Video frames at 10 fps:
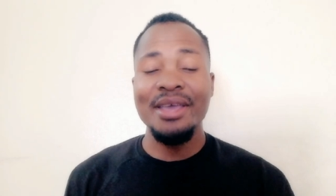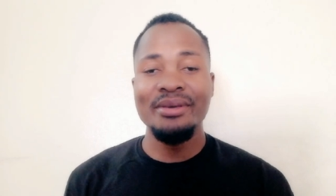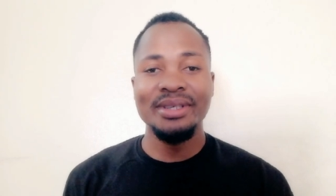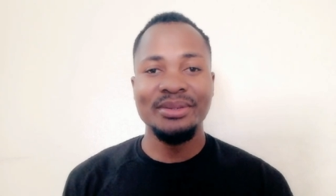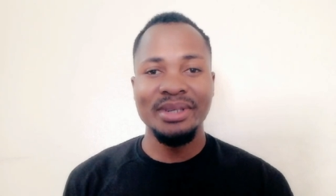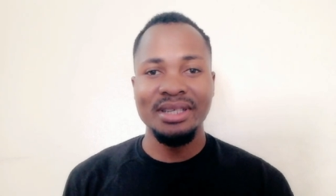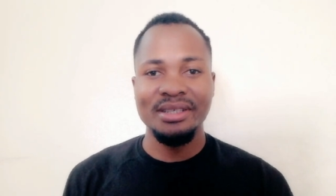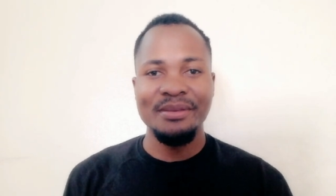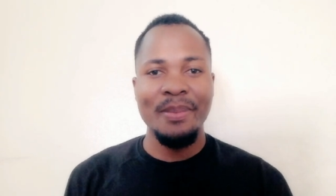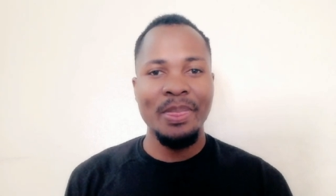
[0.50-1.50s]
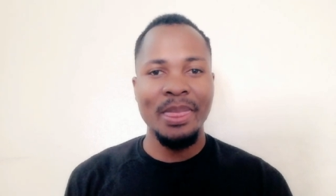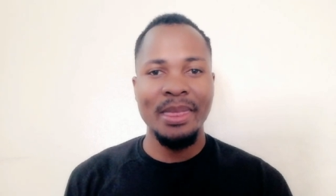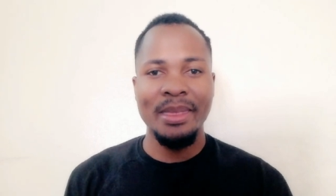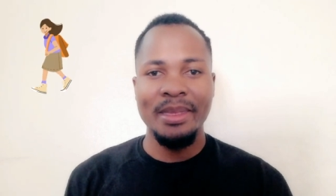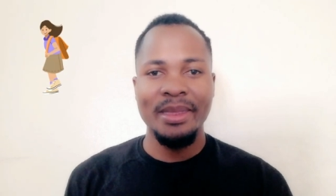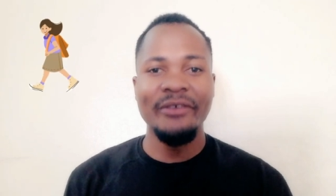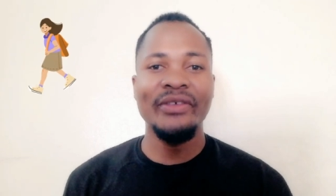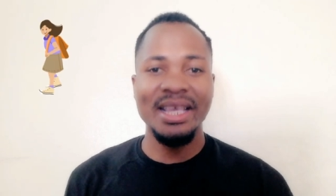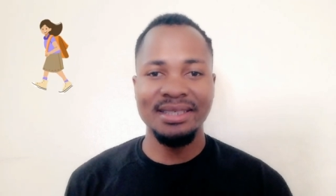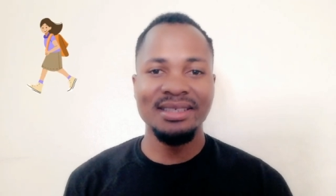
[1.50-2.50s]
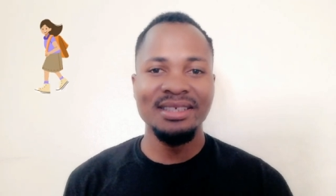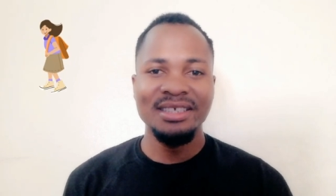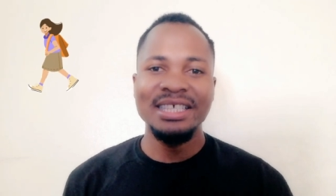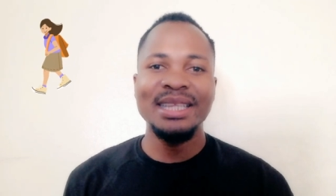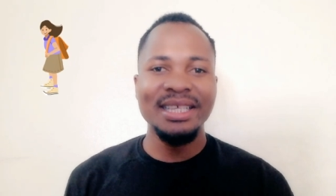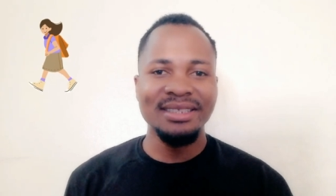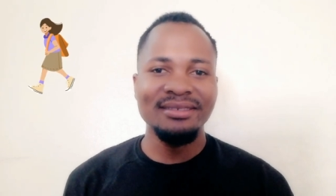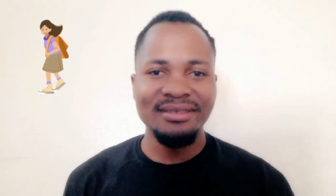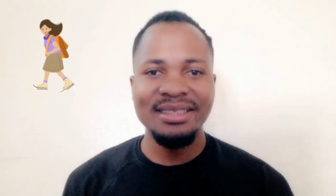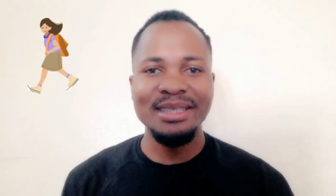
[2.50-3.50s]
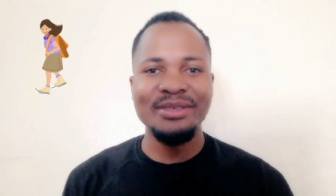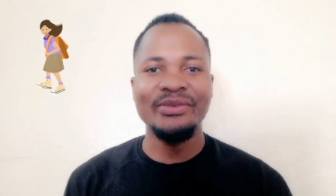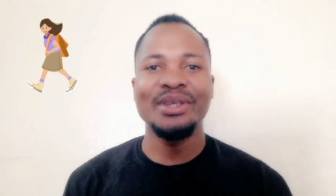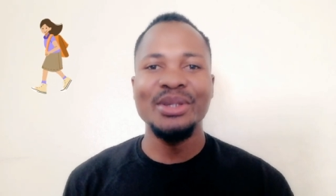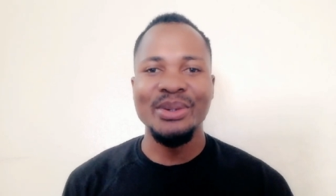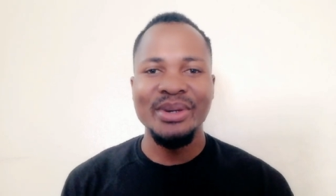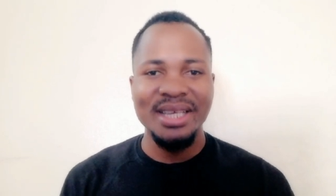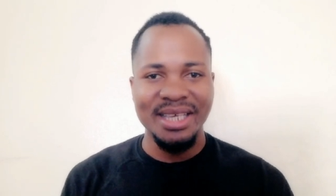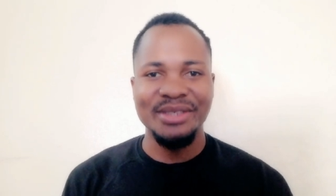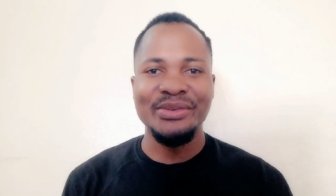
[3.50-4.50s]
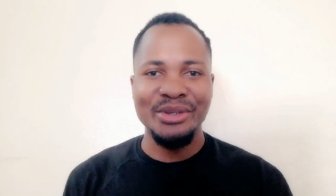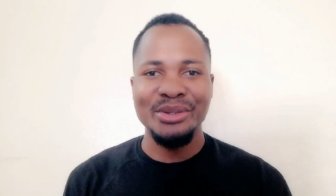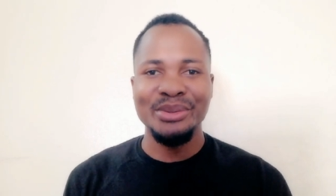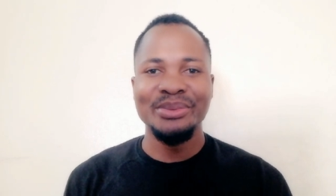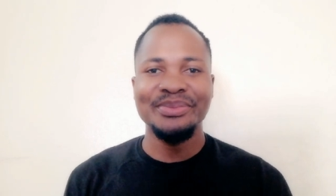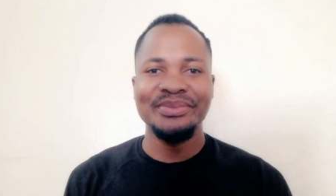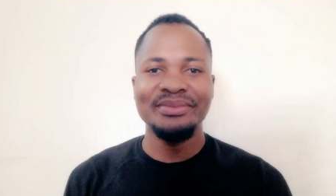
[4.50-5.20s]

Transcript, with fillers: Are you a student? If yes, then this video is for you.